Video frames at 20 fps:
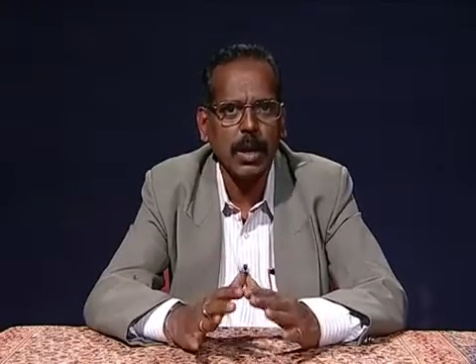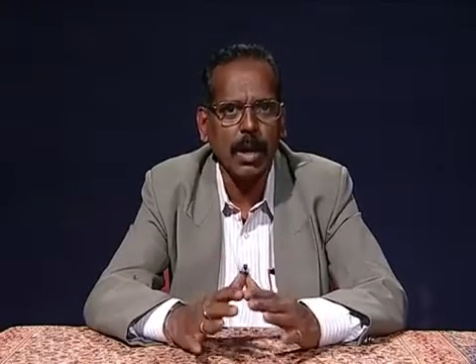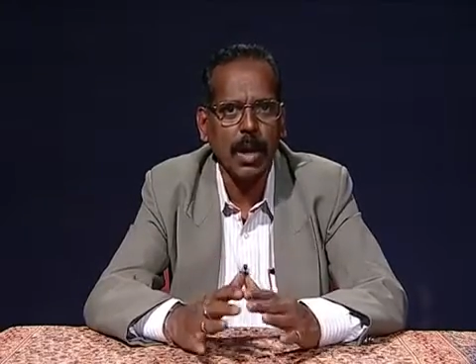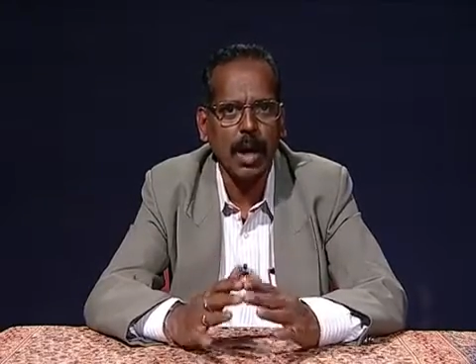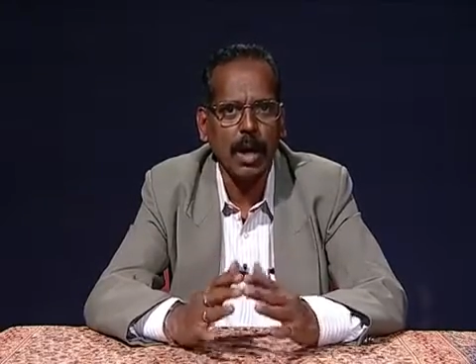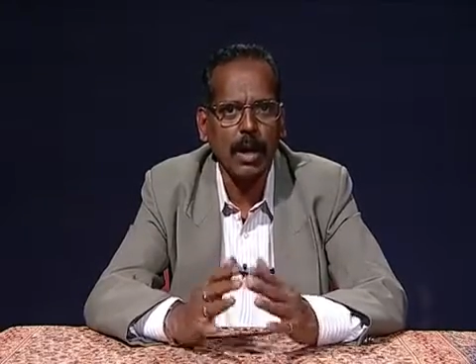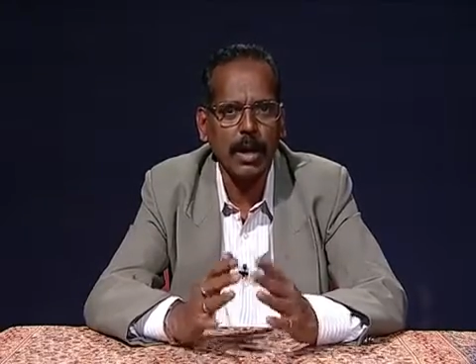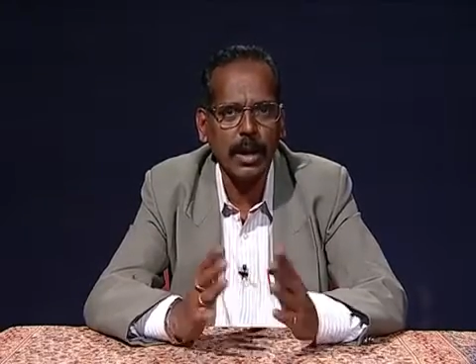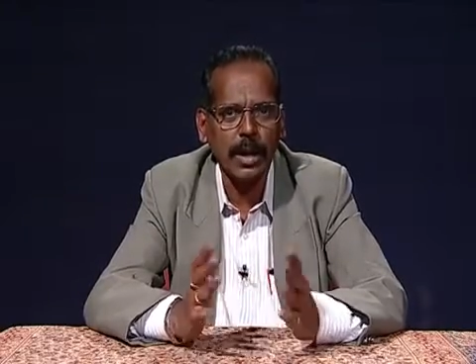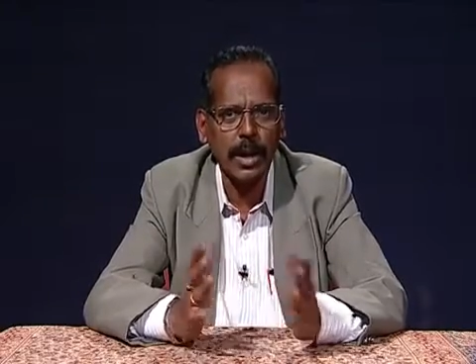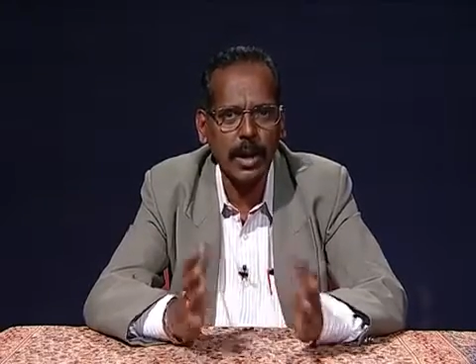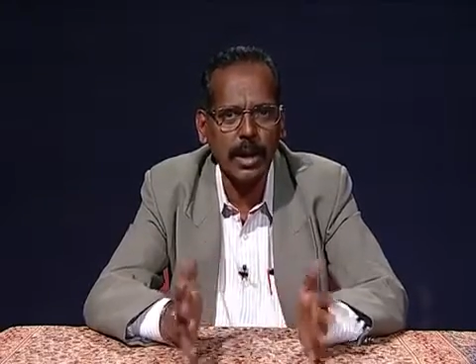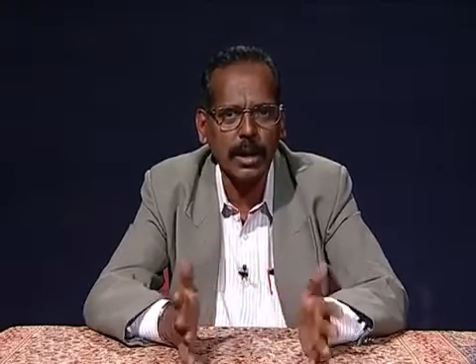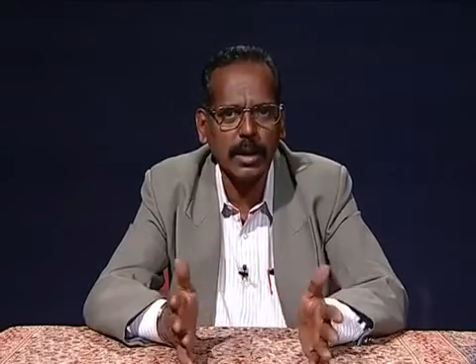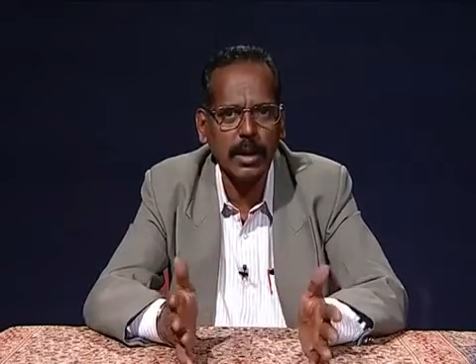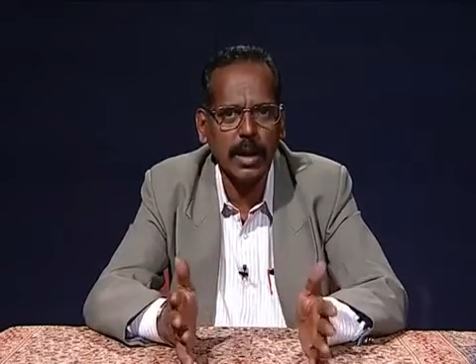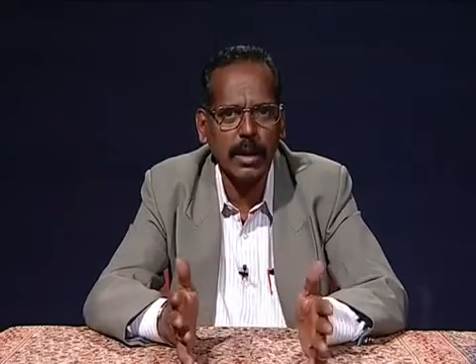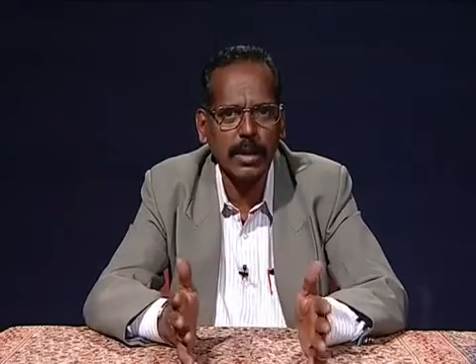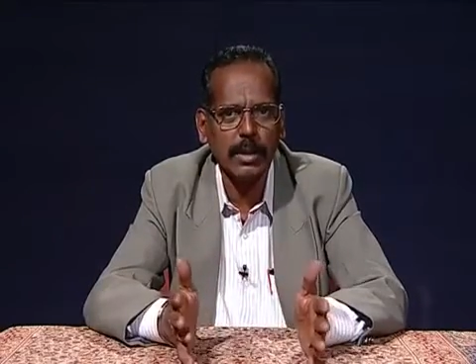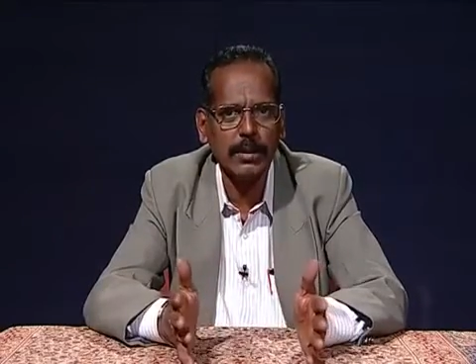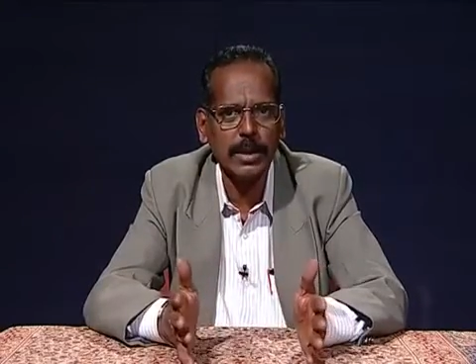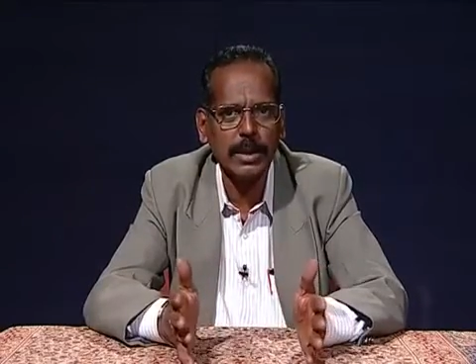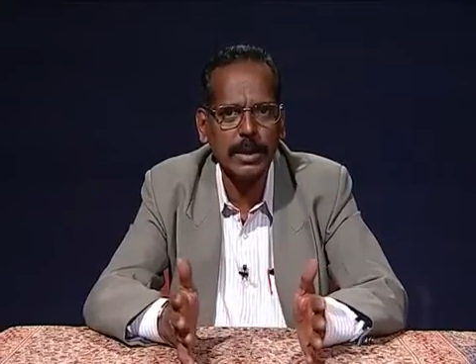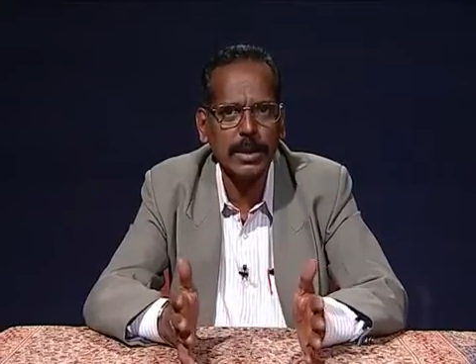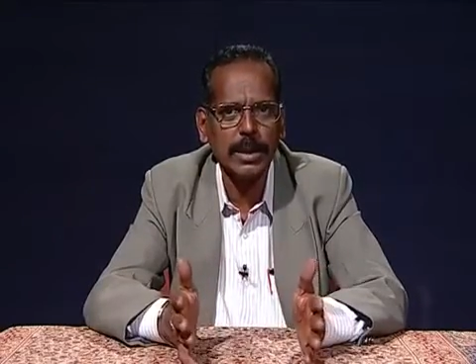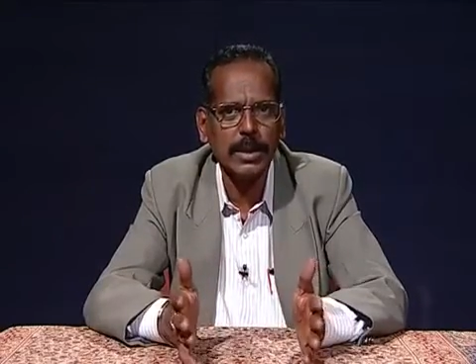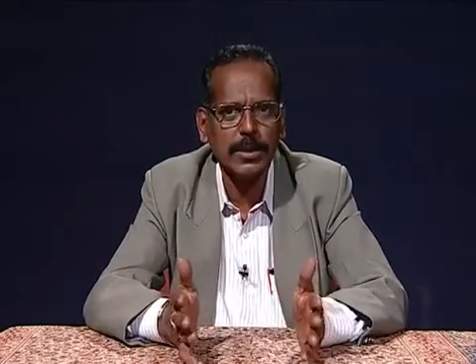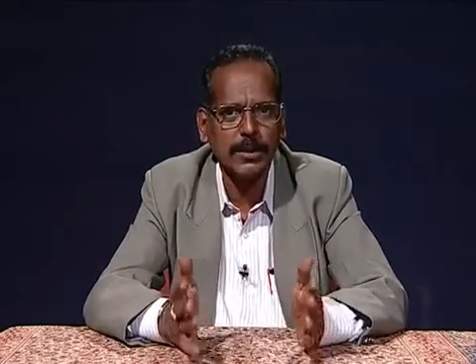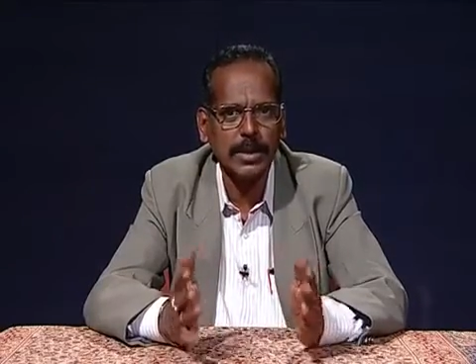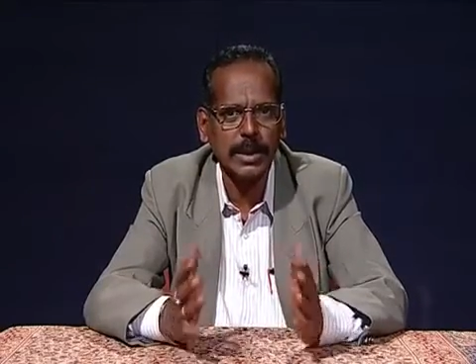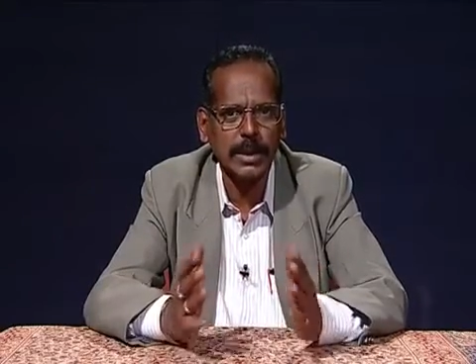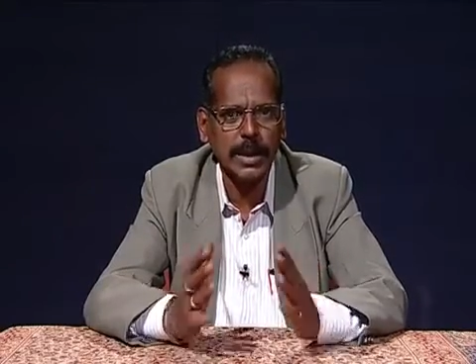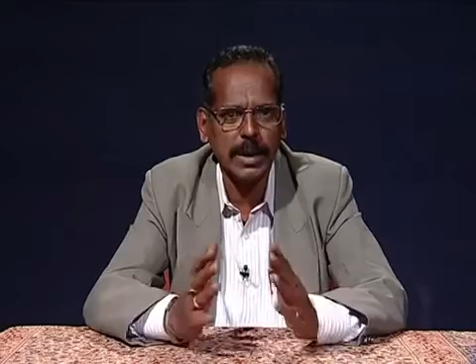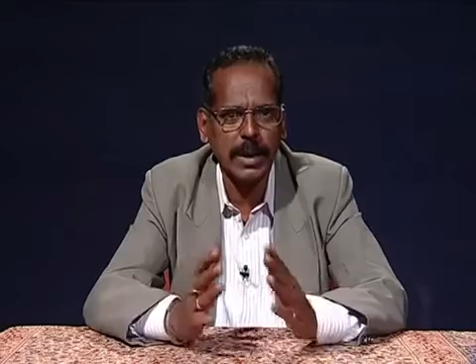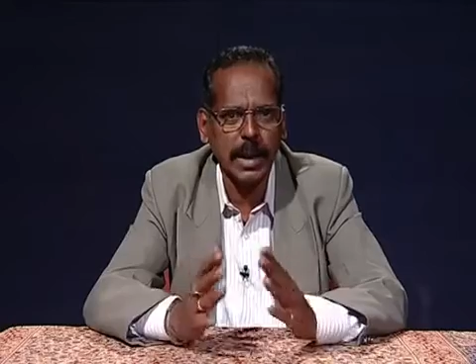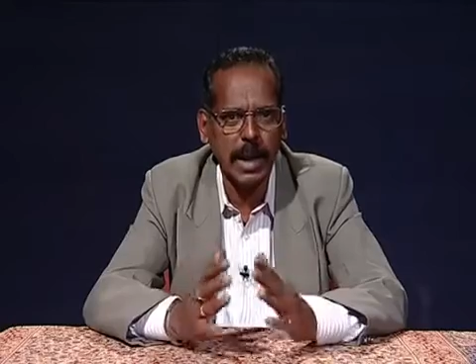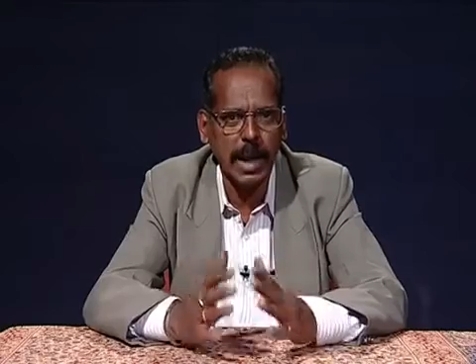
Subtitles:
are legal documents which are